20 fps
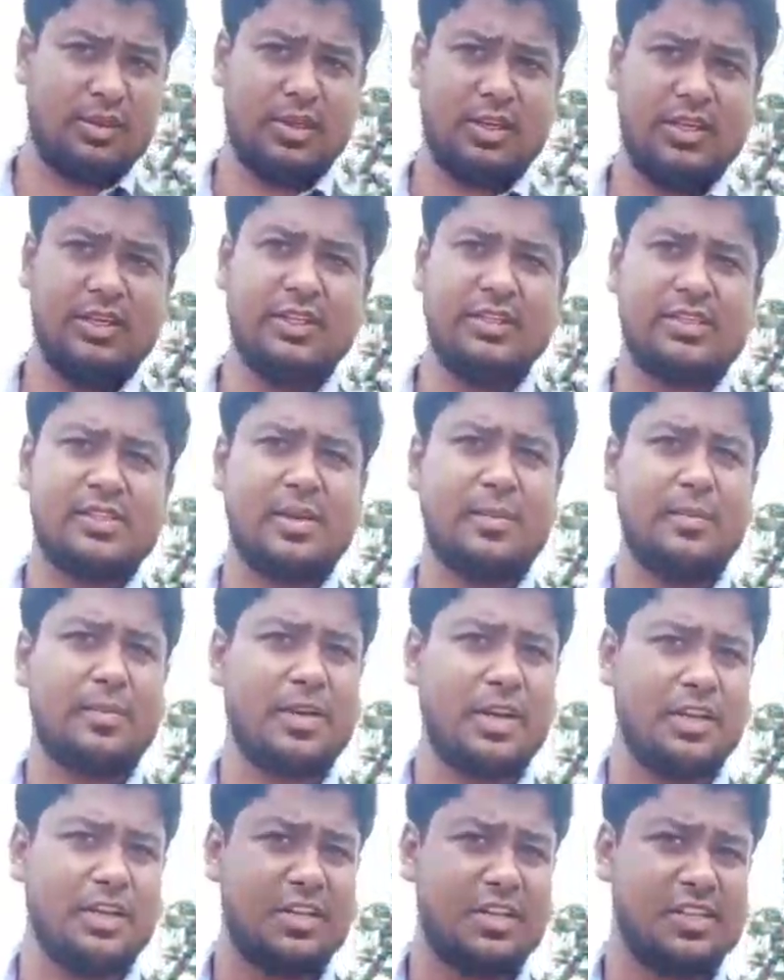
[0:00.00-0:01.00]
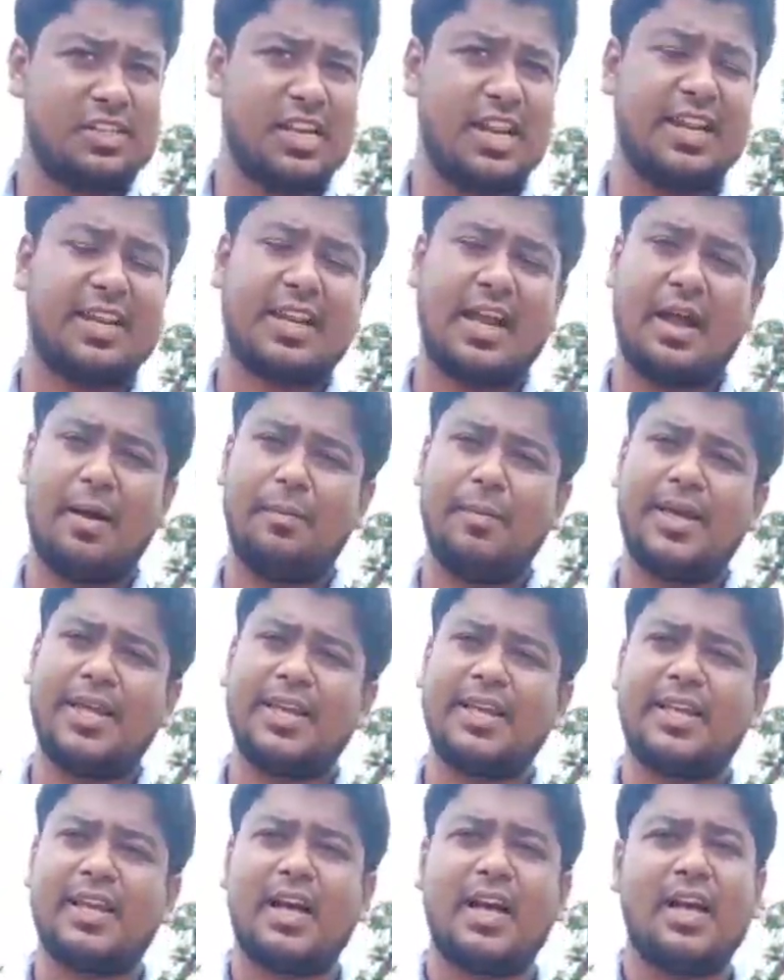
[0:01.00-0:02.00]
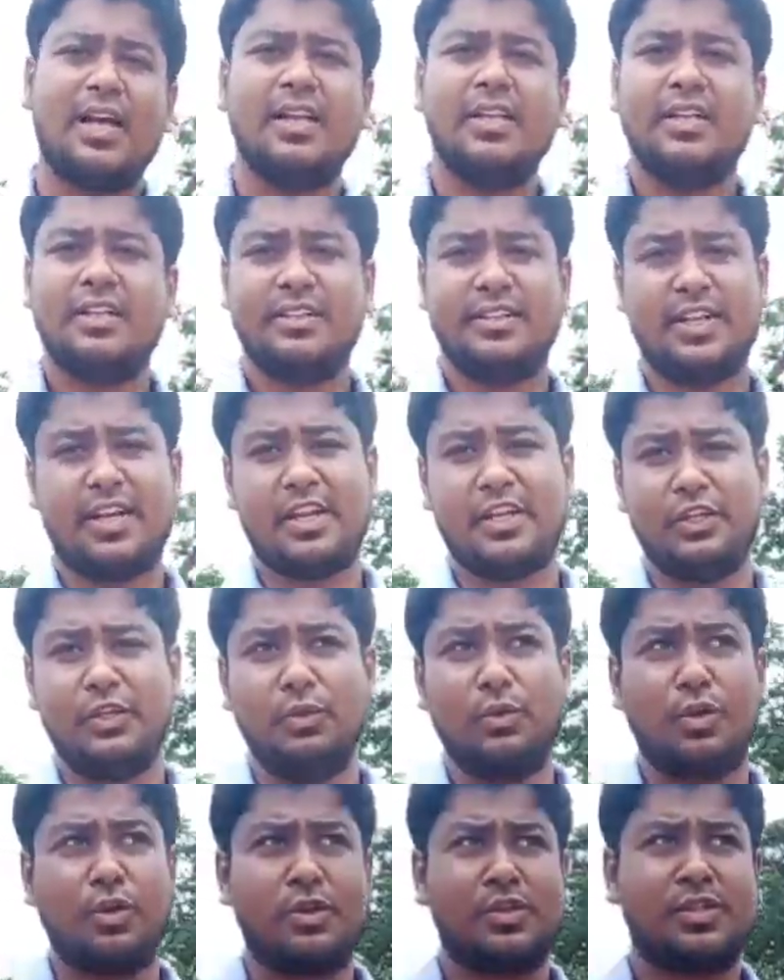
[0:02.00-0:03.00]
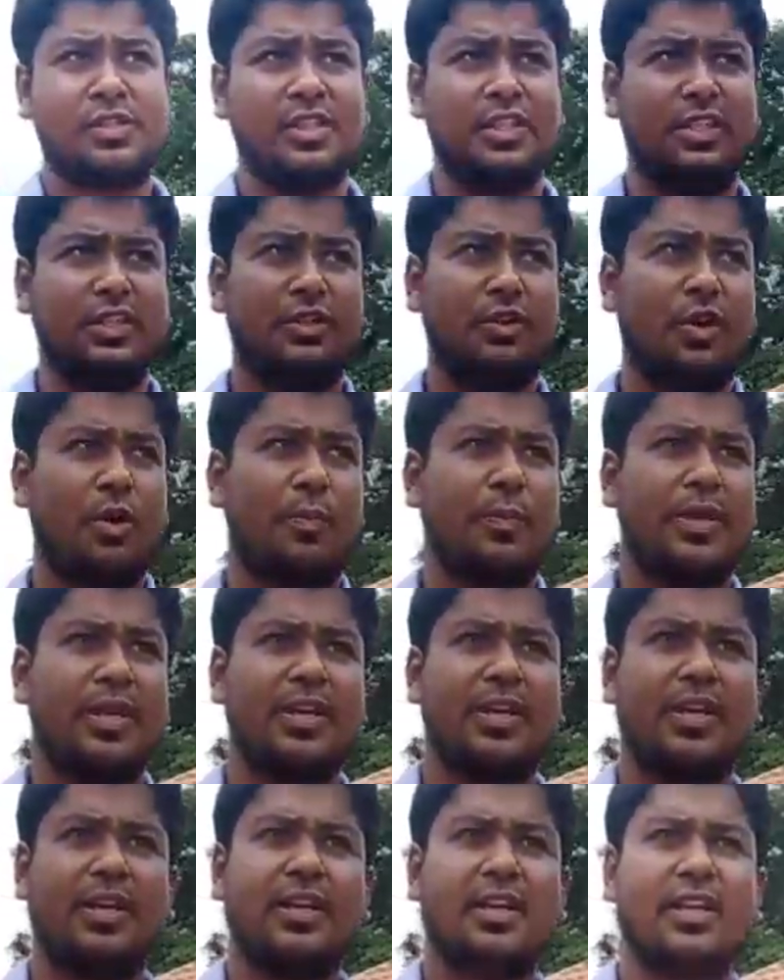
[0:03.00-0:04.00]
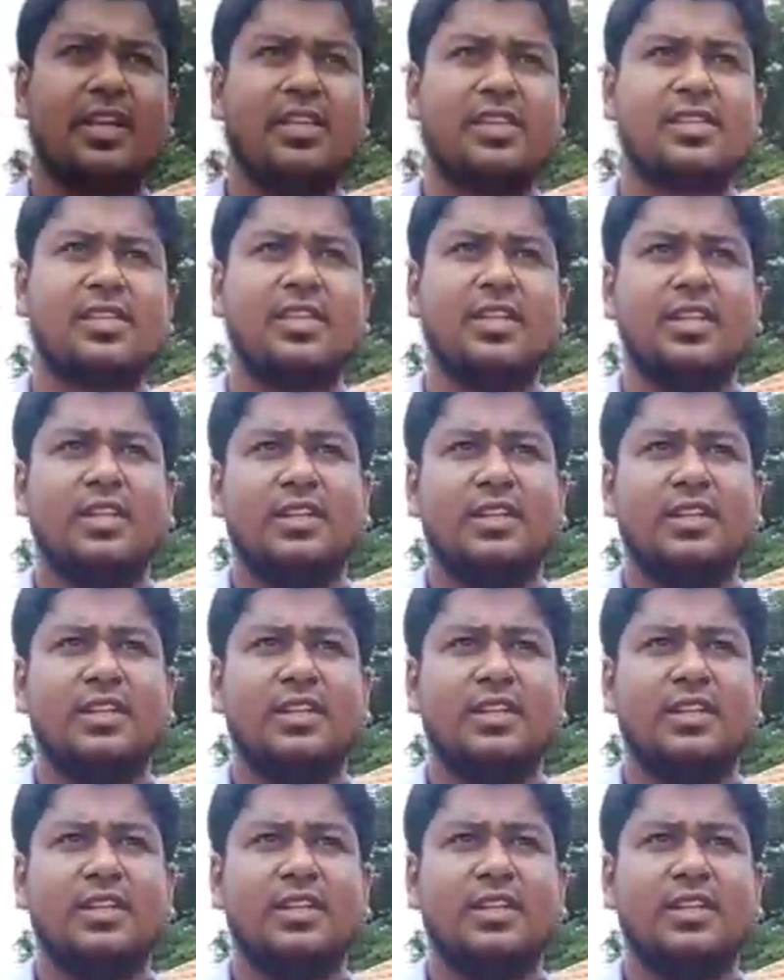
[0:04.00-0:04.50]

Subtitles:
in some countries like America. There are euros in European countries.